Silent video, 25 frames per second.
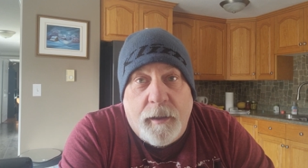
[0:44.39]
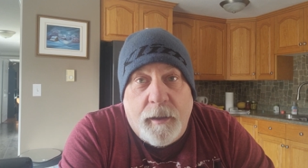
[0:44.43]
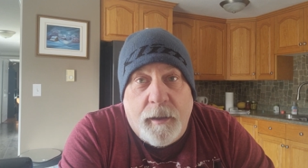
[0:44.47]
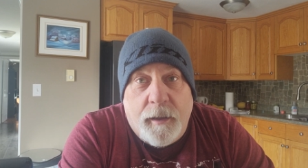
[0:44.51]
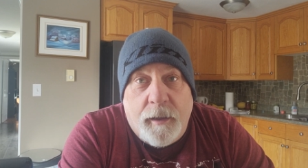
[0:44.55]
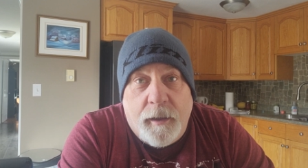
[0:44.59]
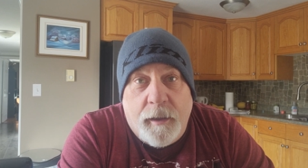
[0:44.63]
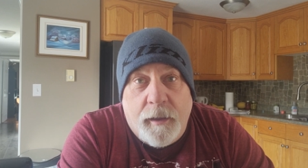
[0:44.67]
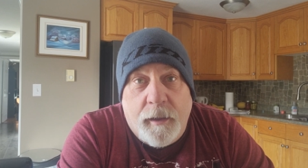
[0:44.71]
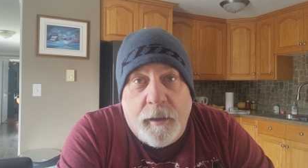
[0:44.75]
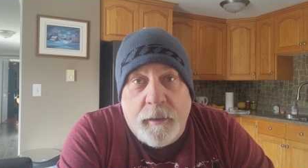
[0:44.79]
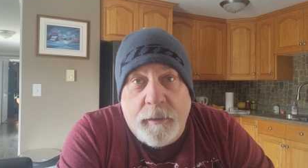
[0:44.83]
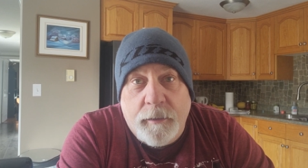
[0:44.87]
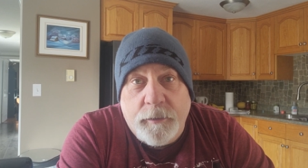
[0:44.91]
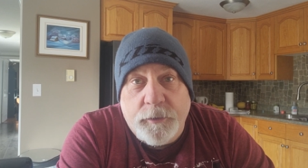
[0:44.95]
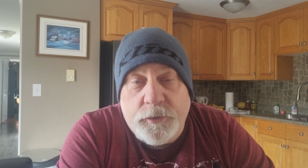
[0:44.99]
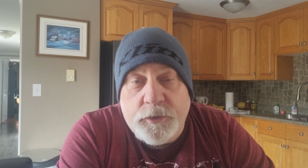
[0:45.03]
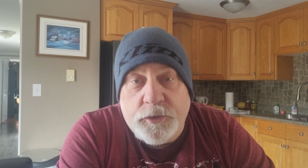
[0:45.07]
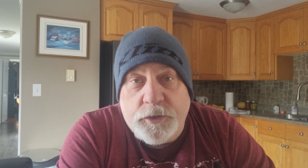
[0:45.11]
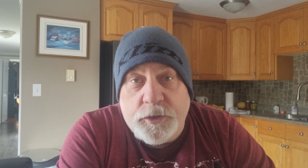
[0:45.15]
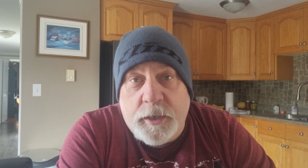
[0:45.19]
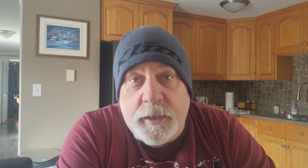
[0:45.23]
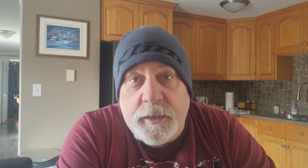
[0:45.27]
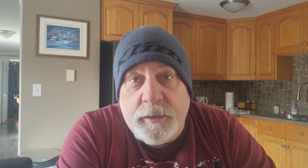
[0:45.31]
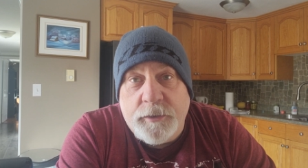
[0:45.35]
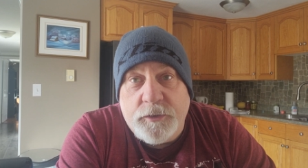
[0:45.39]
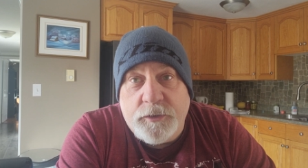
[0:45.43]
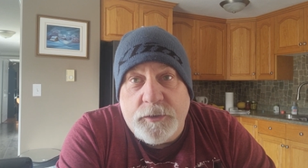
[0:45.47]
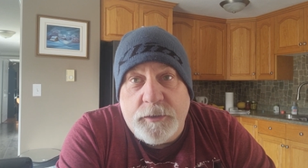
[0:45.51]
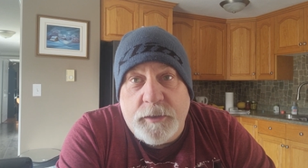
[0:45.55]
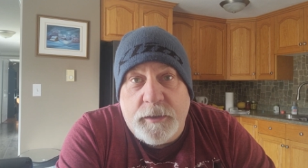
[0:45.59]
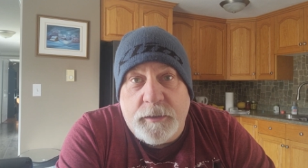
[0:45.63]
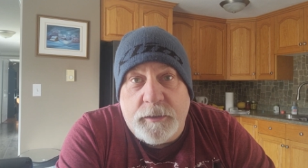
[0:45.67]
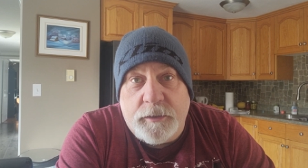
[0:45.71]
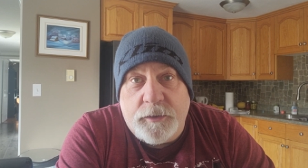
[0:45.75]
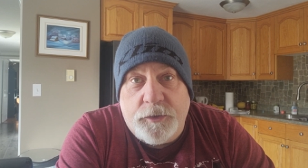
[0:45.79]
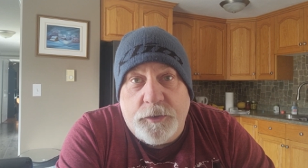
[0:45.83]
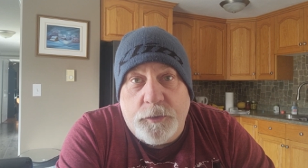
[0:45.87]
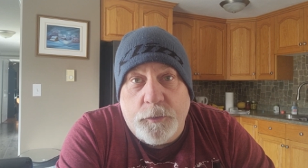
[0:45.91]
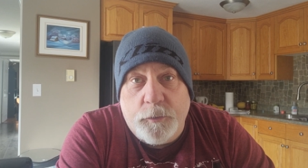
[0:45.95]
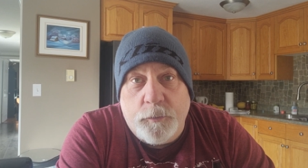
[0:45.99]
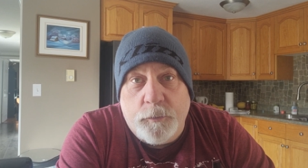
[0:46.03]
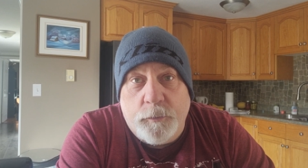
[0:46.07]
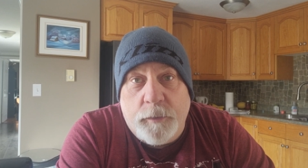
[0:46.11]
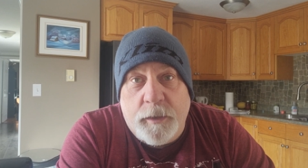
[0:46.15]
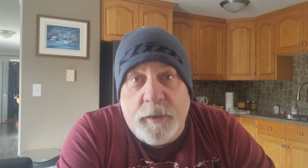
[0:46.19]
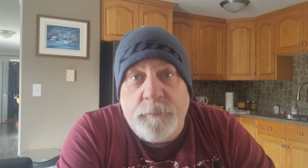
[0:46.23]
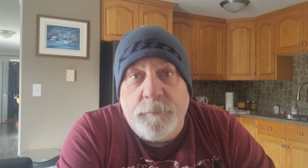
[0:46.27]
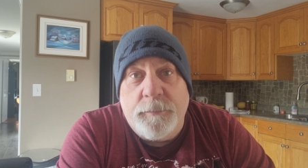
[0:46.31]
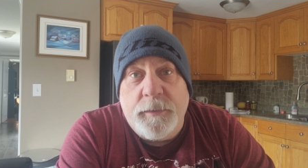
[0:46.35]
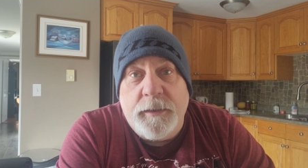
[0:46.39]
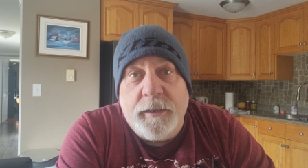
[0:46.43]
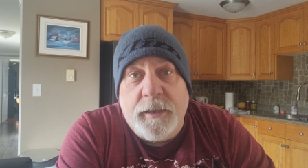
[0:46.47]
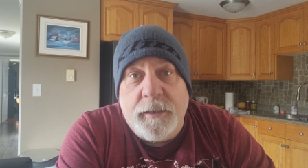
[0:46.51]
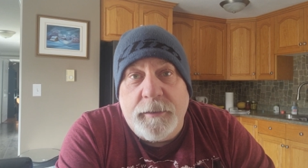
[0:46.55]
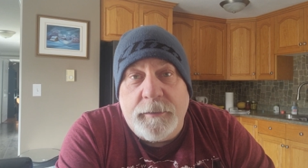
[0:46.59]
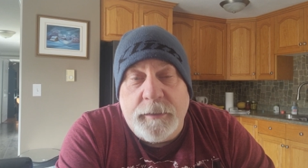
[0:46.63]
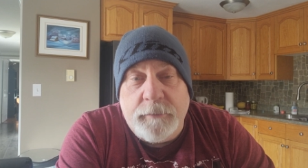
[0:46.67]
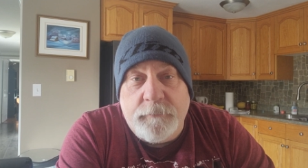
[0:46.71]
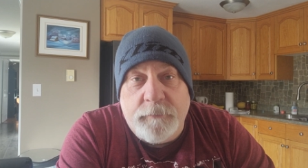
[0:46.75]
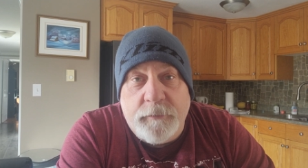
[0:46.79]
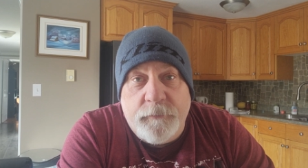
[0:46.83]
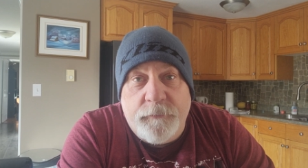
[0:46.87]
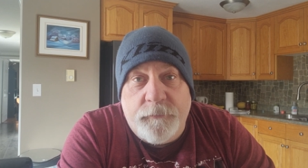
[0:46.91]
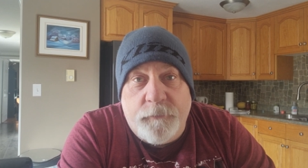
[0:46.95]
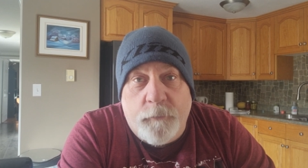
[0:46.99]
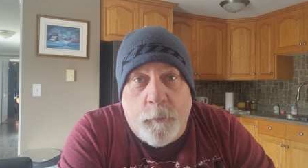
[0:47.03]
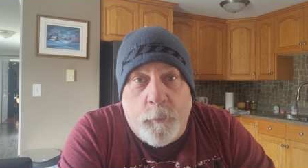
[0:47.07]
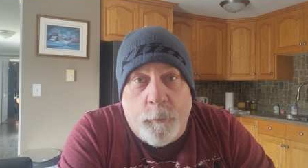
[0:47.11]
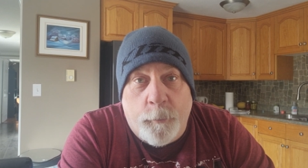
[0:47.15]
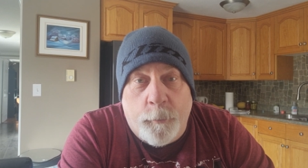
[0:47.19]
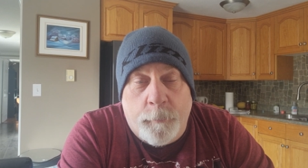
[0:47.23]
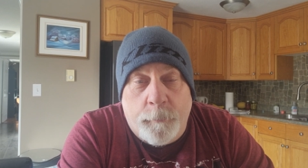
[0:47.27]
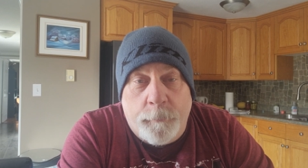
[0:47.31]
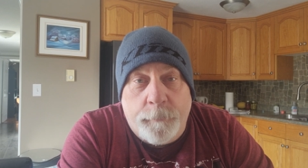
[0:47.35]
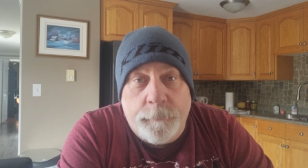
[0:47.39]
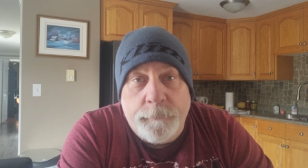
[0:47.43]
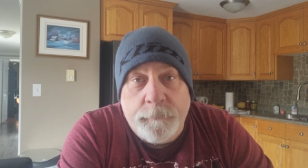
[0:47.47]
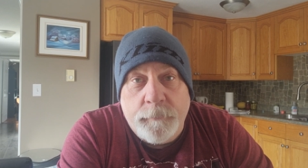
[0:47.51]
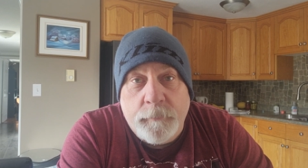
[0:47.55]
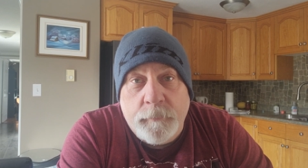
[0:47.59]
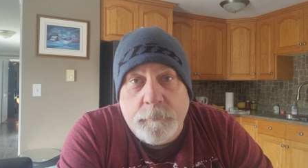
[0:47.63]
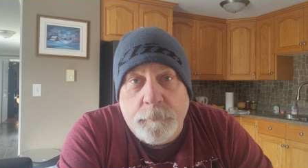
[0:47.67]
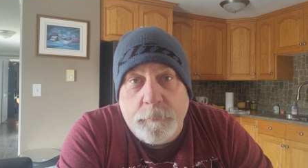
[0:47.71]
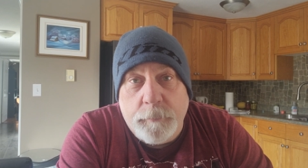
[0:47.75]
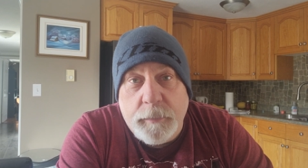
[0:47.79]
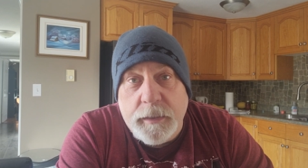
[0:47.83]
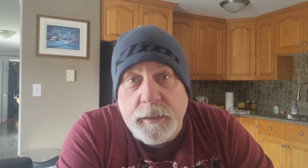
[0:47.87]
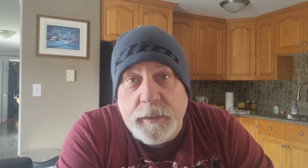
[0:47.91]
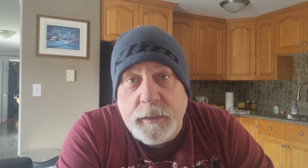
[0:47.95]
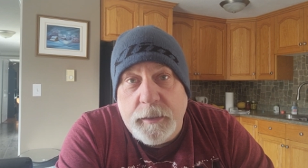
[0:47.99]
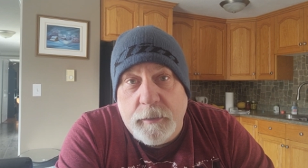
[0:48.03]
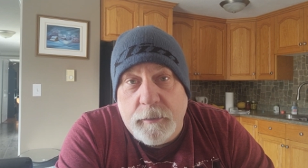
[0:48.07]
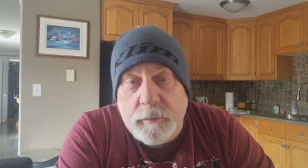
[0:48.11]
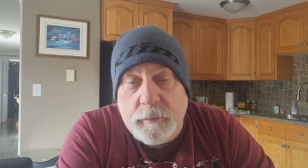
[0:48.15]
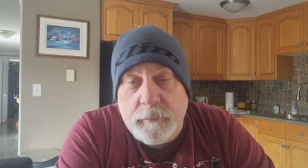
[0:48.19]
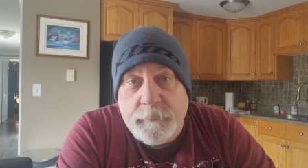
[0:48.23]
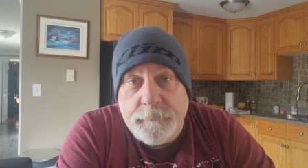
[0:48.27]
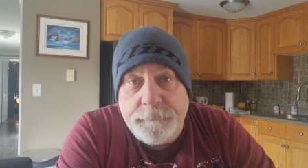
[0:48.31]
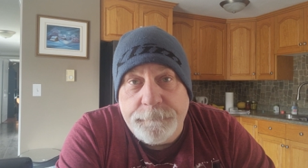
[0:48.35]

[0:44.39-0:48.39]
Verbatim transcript: I changed it to NB ATV Forum Media.